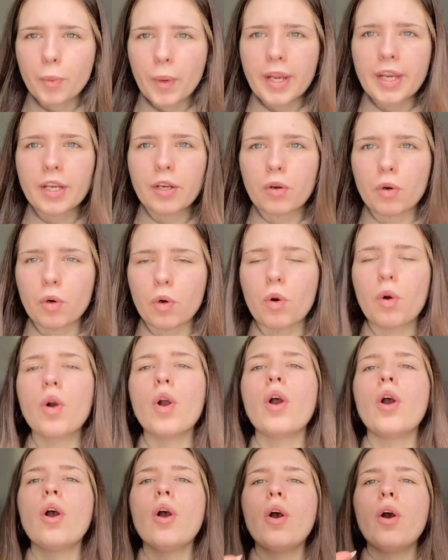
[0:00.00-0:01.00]
you go.
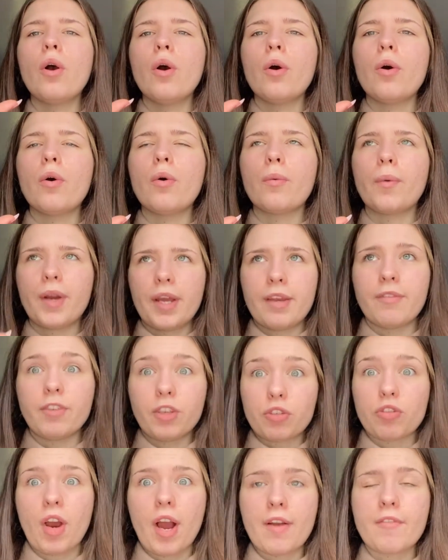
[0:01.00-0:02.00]
Well, if
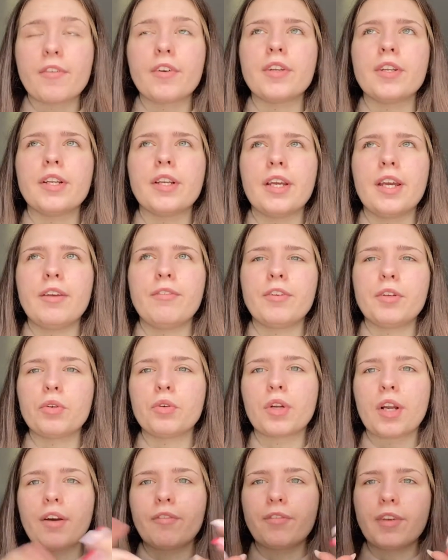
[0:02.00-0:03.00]
you're driving, if you
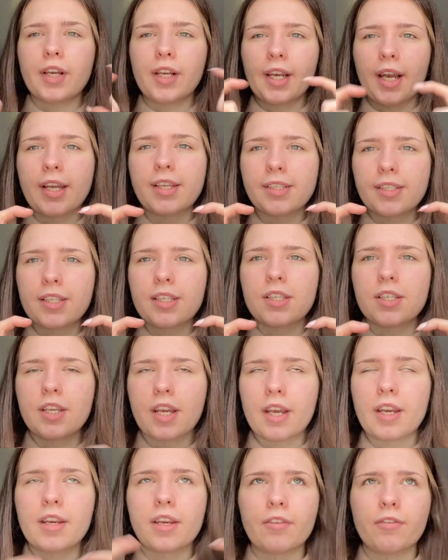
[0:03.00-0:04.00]
don't have your license
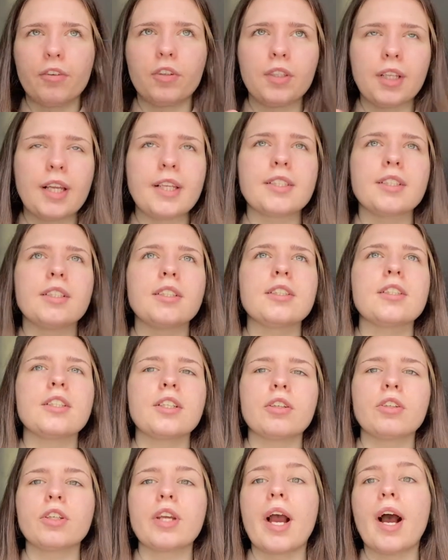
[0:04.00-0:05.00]
yet, your full license, you
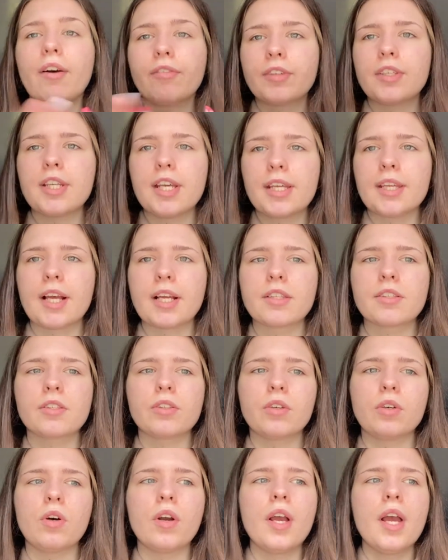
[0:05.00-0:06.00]
know, you have to take that.
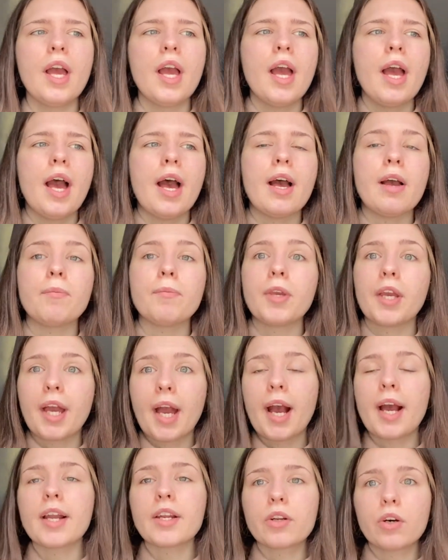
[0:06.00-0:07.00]
So you
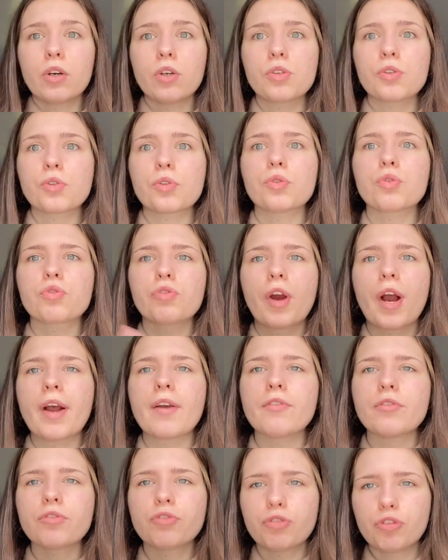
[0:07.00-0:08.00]
can also
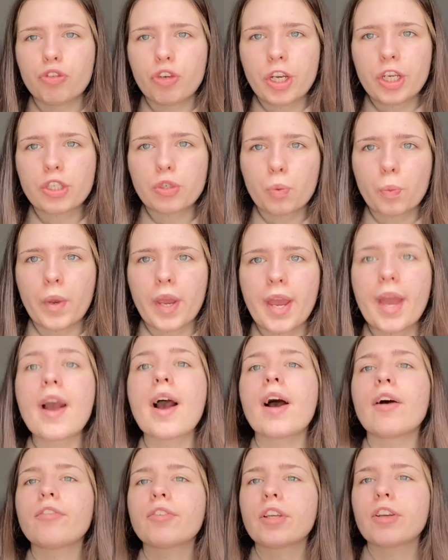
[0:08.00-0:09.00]
drive straight away
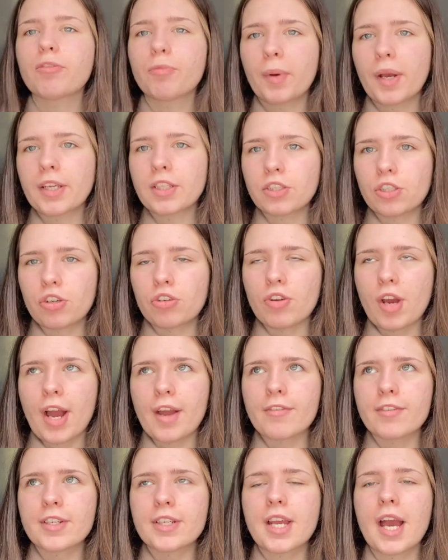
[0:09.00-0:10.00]
after you've passed your
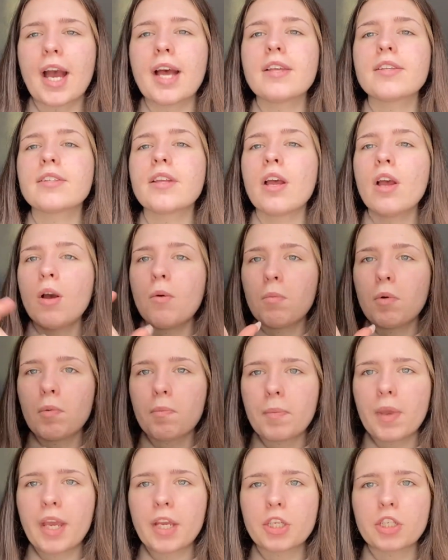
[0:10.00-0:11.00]
driving test, but
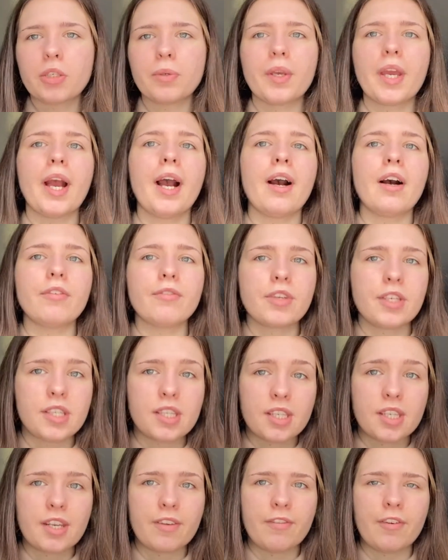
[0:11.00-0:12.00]
make sure you have your
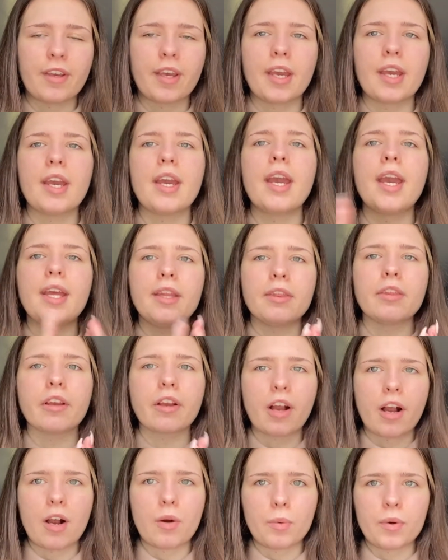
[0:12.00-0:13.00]
certificate in the
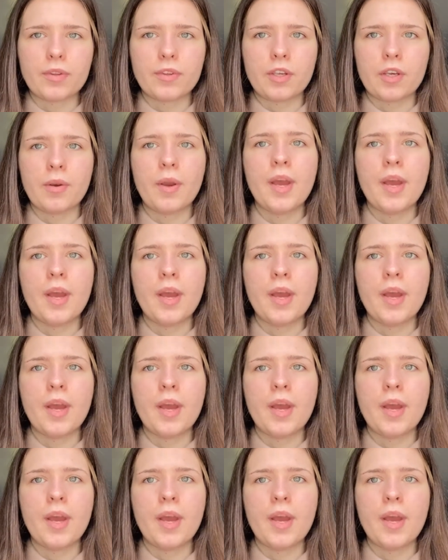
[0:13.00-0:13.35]
car with you,